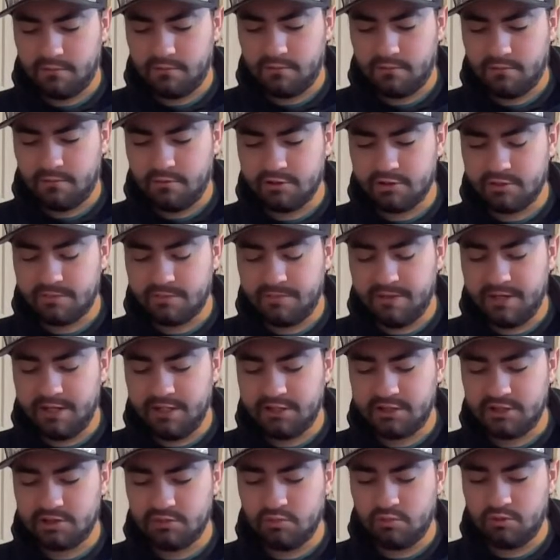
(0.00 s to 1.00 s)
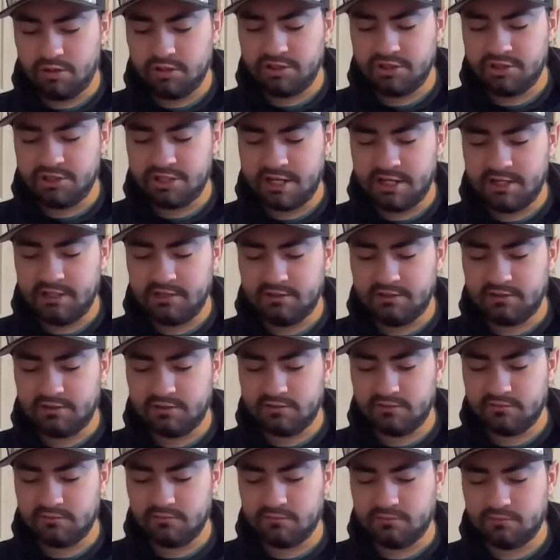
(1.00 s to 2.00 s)
Or is a pig just one giant
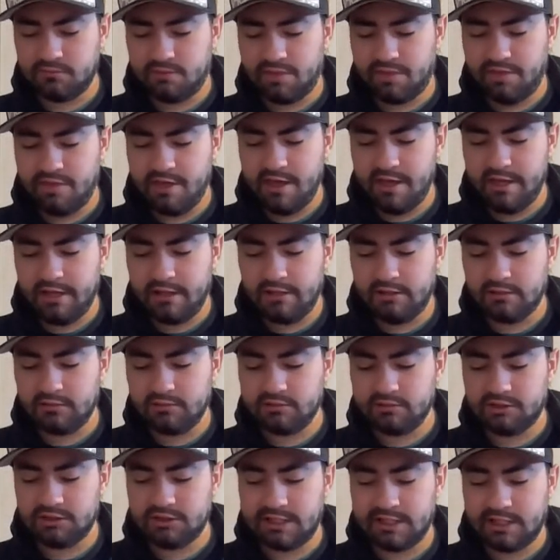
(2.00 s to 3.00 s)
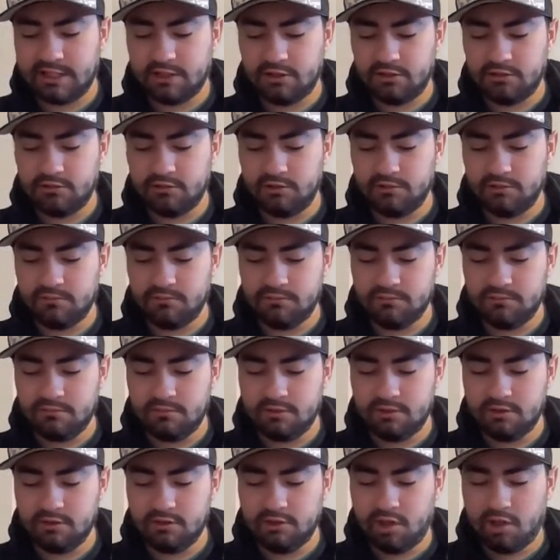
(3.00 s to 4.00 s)
thing? Just like
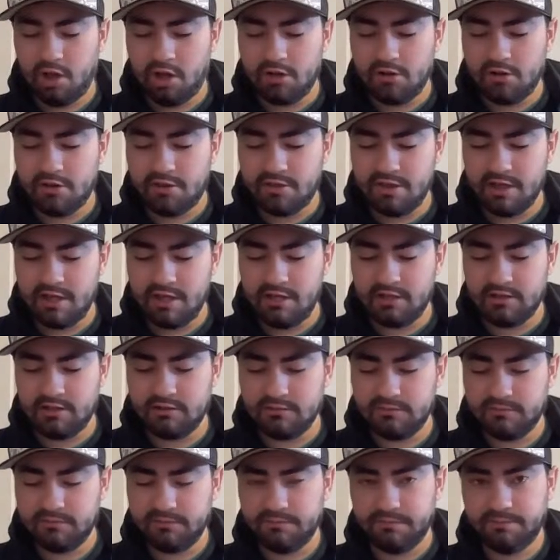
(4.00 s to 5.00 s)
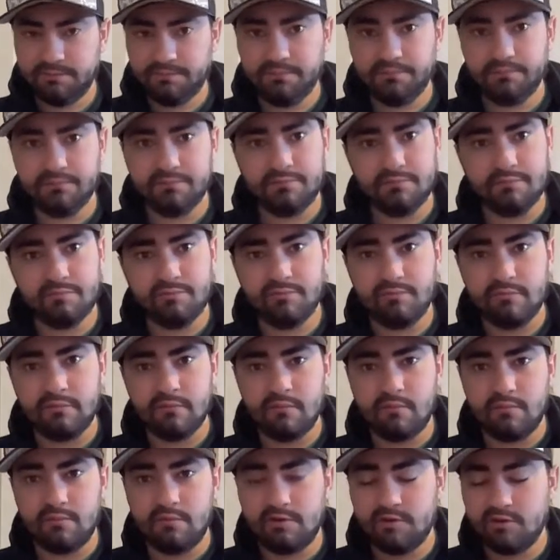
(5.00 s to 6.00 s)
long thing?
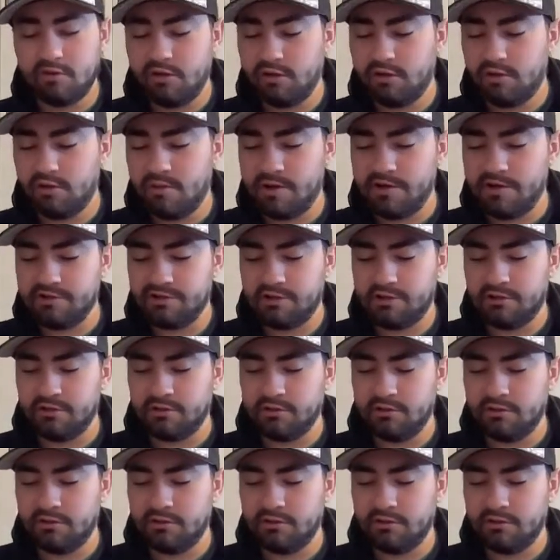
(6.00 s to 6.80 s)
It's a good question.